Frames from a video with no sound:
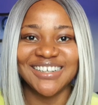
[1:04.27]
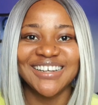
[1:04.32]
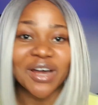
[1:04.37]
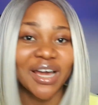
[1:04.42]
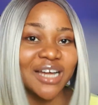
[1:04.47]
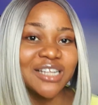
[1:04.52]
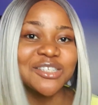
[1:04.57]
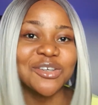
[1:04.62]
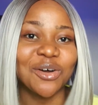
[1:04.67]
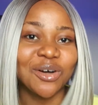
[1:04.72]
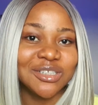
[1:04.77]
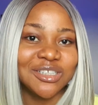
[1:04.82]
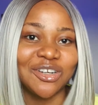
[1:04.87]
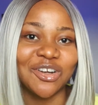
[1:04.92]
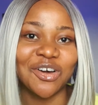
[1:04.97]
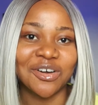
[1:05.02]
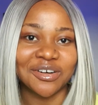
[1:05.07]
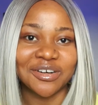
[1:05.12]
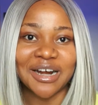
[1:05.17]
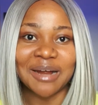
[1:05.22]
Forget all the
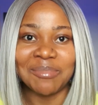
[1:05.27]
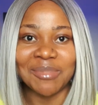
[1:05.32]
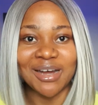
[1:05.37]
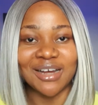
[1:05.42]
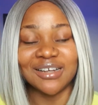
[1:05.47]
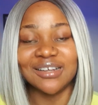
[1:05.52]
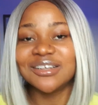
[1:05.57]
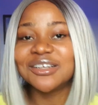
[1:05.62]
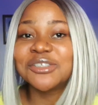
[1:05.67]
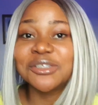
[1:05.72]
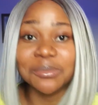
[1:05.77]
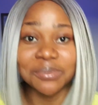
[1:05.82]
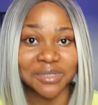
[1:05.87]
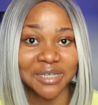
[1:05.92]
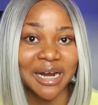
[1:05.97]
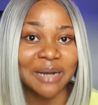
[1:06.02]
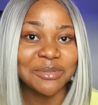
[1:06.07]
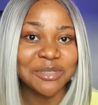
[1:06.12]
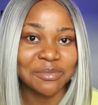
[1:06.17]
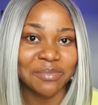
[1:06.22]
long grammar.
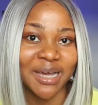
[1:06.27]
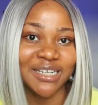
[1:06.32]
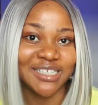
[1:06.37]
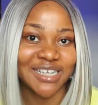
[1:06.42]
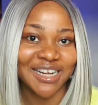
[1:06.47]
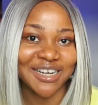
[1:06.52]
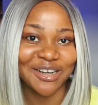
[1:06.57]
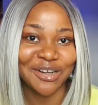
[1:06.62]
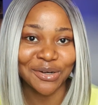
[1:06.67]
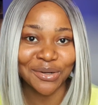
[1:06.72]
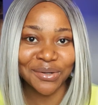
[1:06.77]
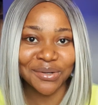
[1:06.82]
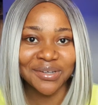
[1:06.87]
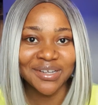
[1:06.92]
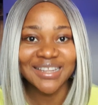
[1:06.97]
Subscribe to my channel.